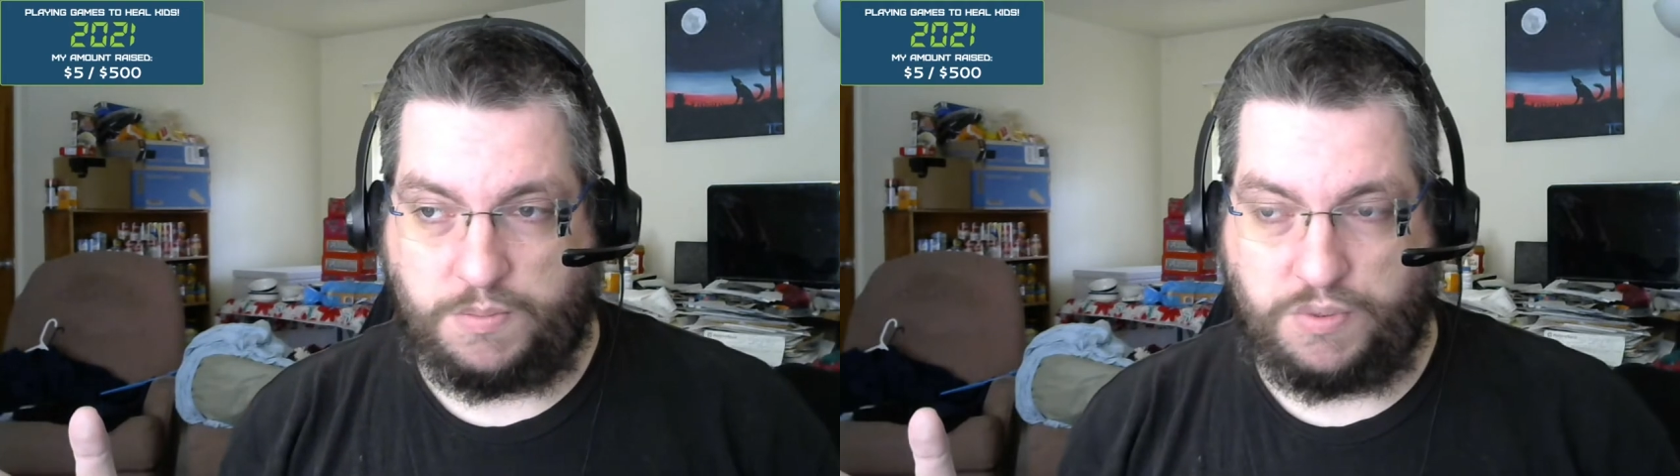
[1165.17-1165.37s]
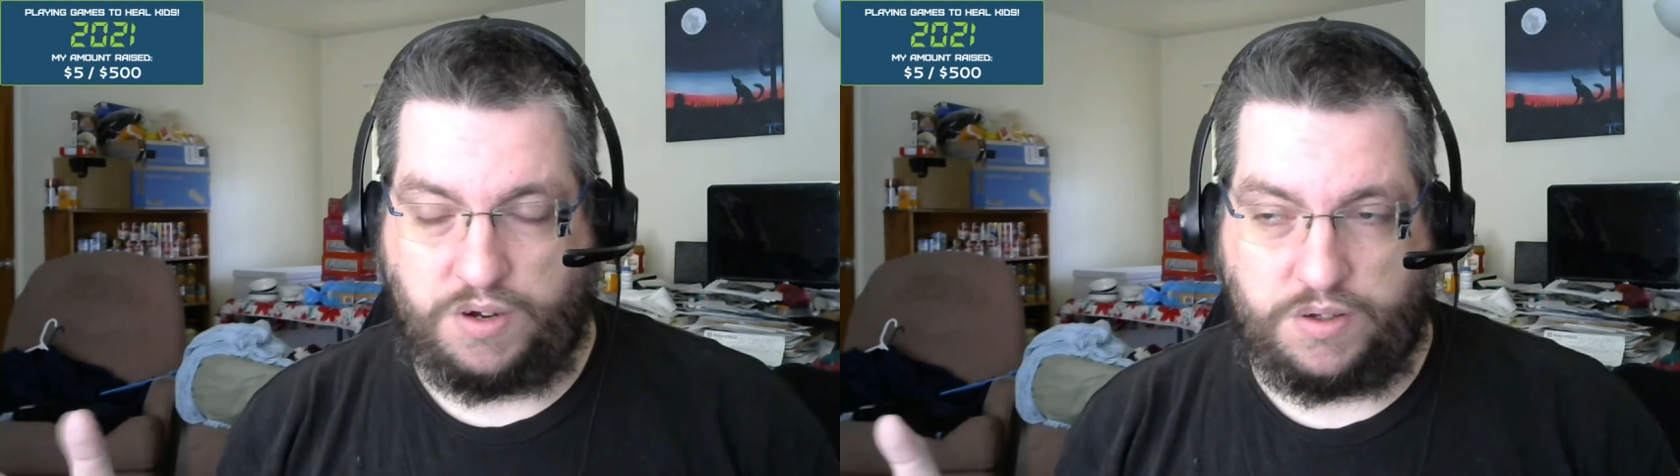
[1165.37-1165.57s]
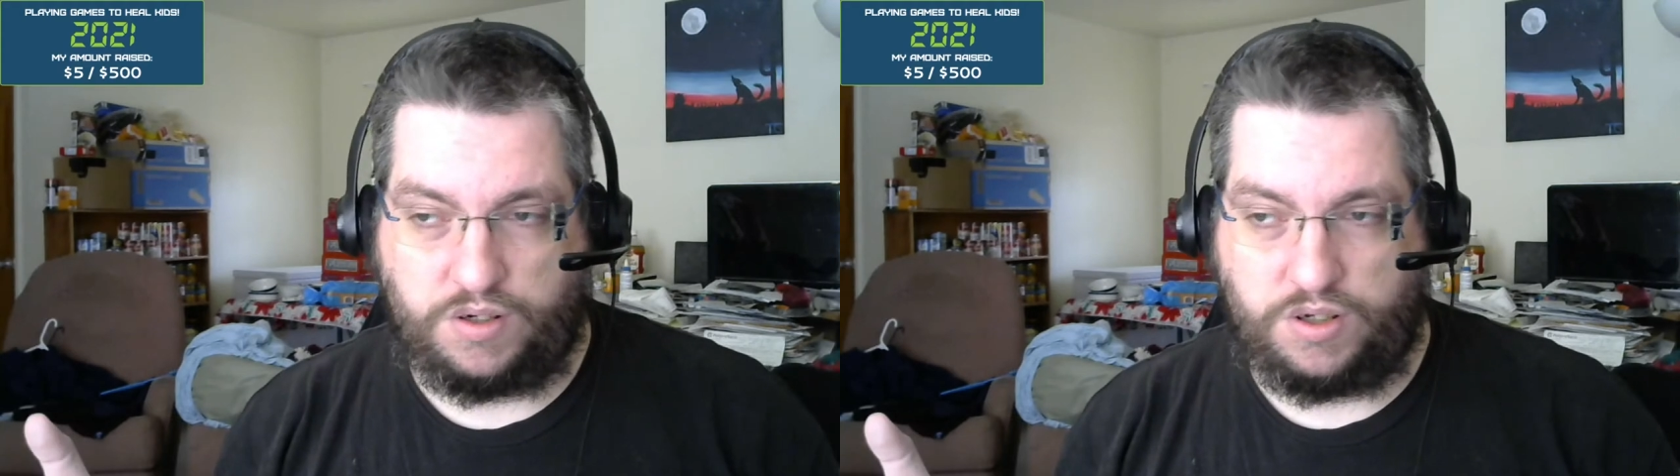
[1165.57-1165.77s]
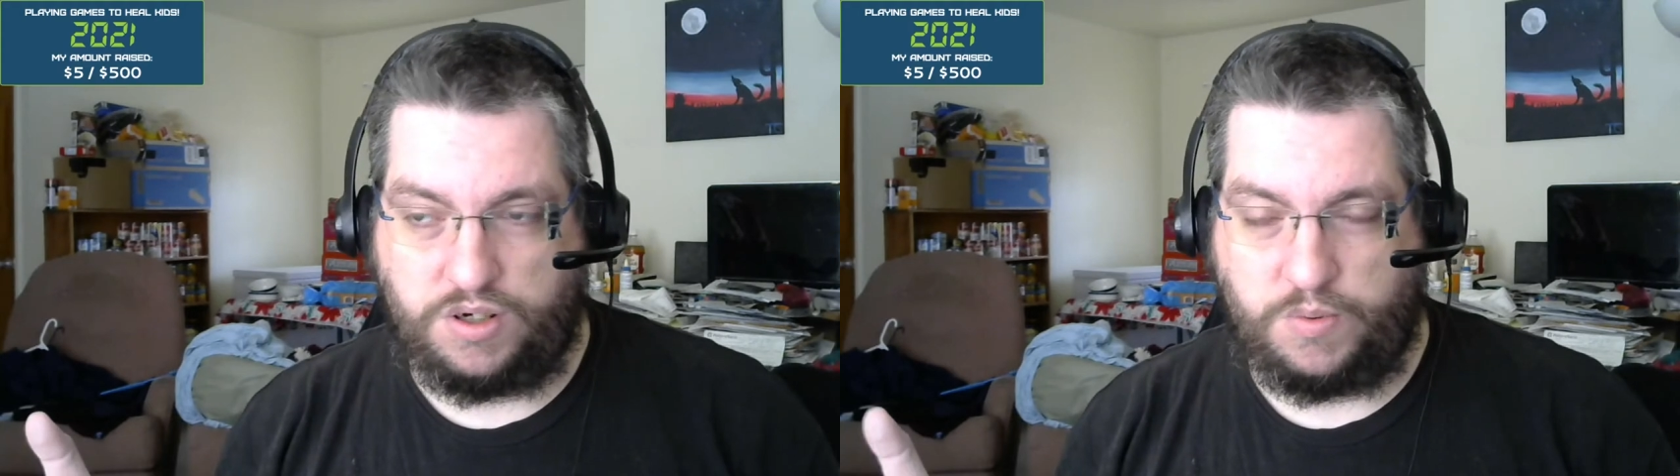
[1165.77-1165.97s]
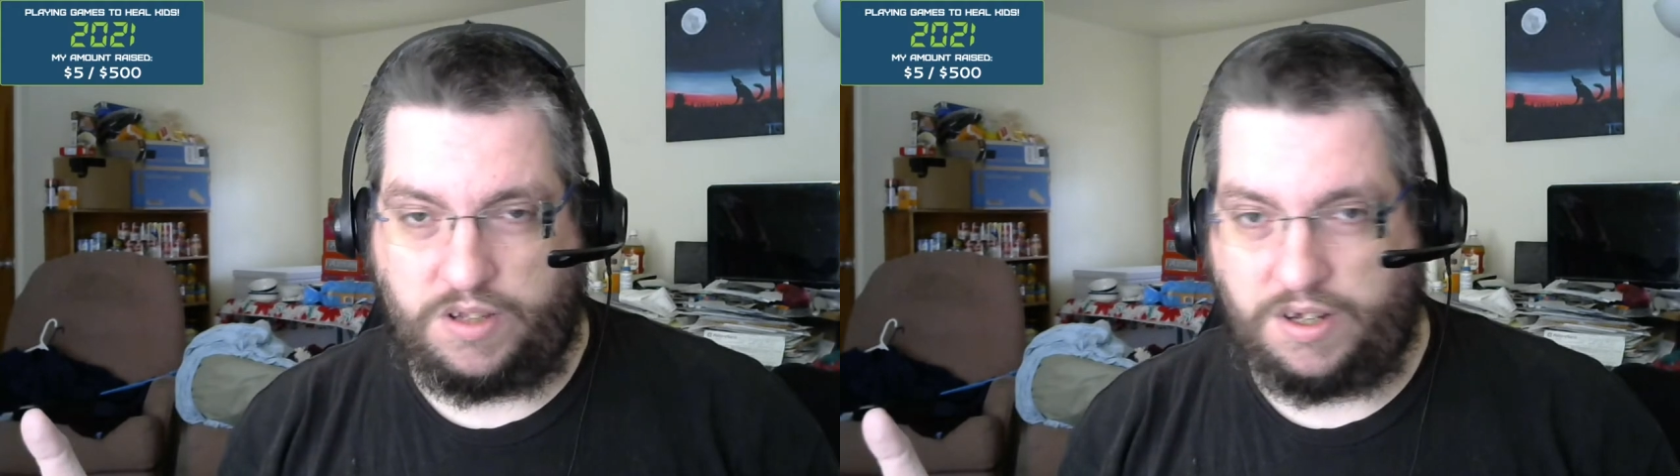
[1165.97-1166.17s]
probably could
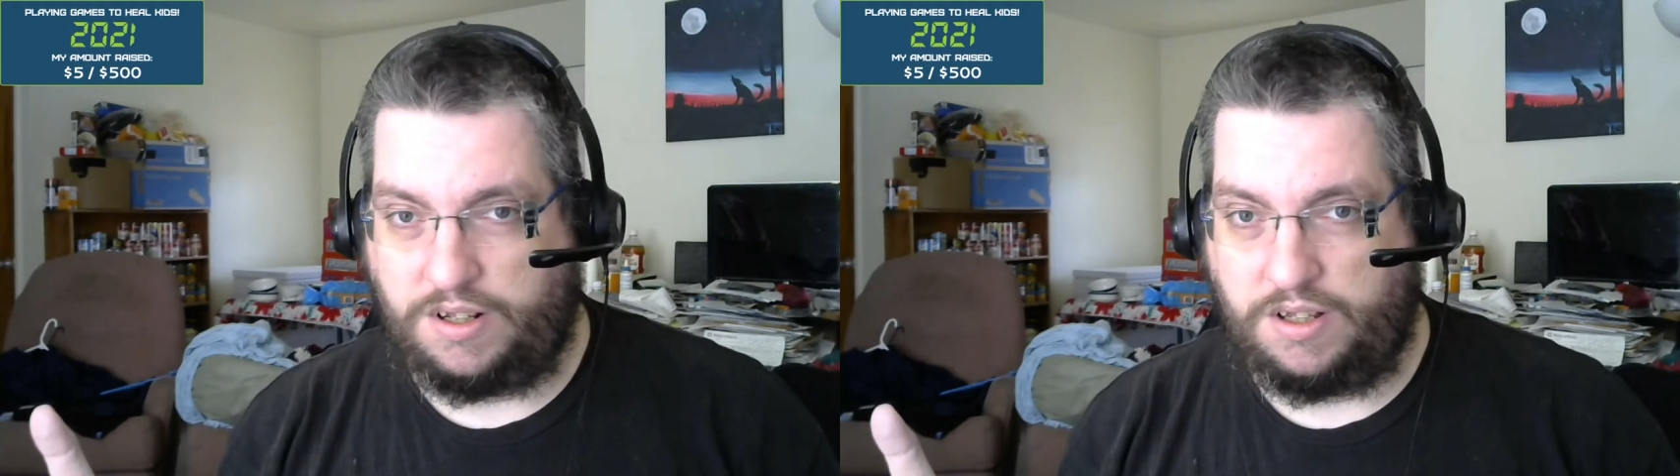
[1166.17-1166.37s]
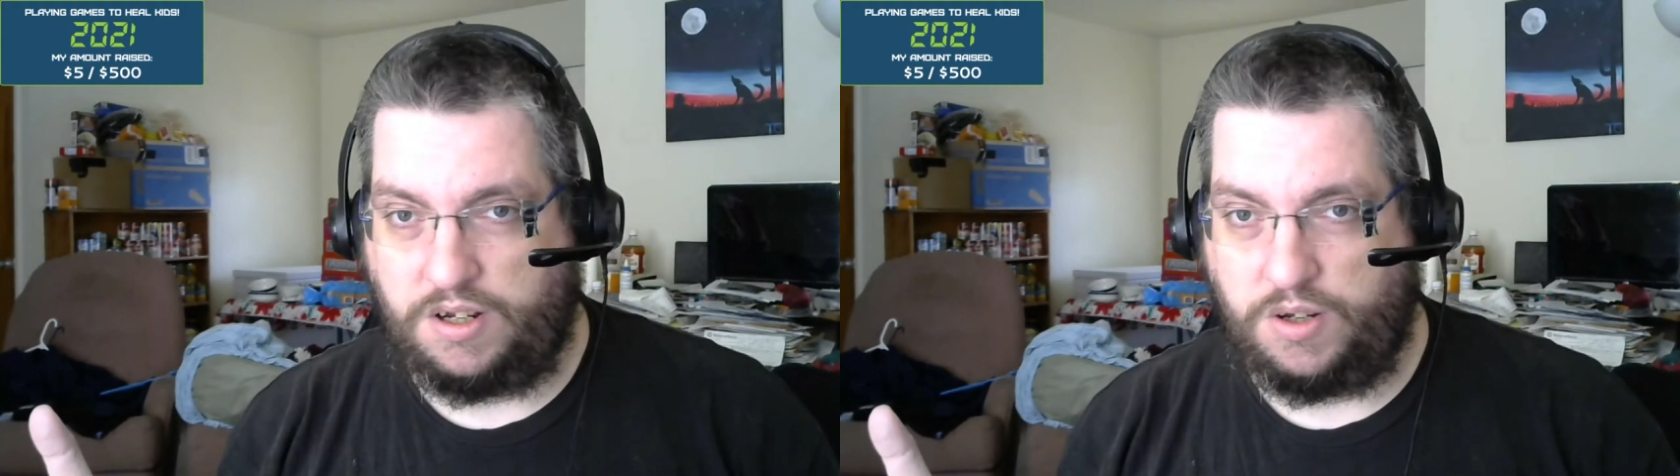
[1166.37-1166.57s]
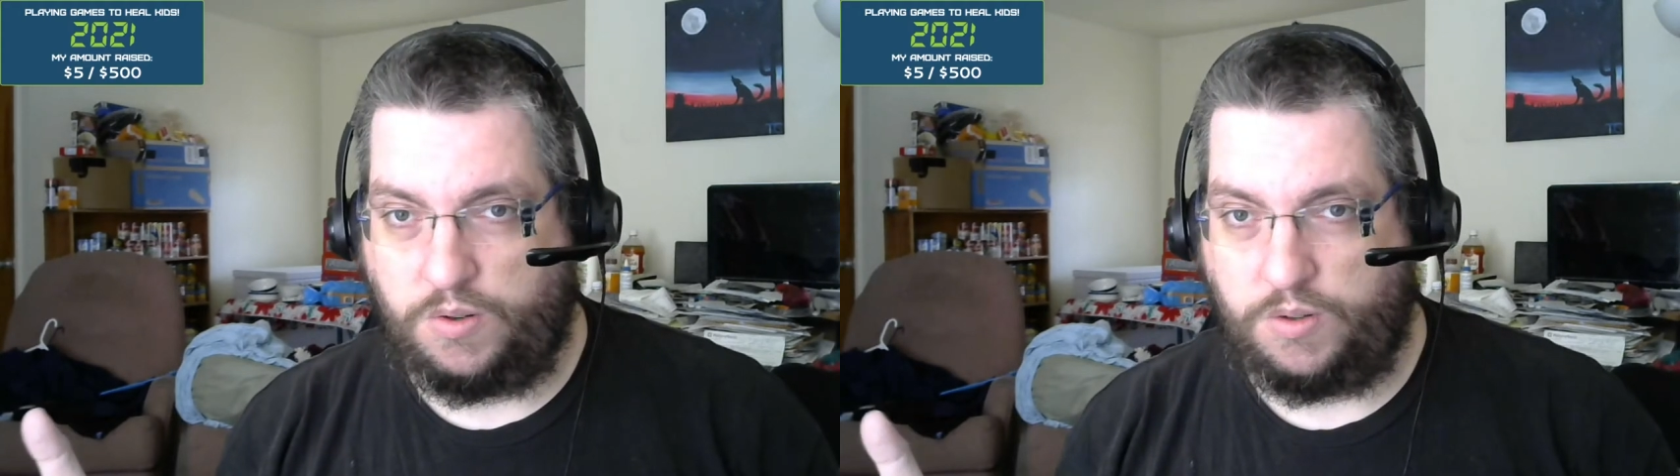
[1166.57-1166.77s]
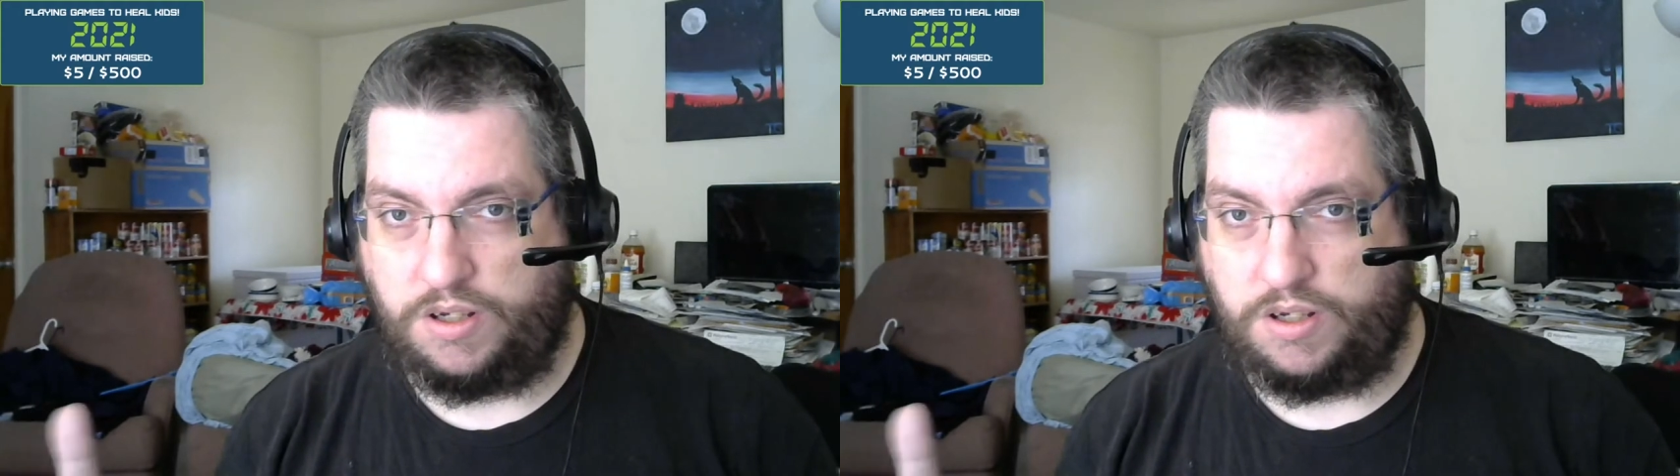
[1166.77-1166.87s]
go with like Linode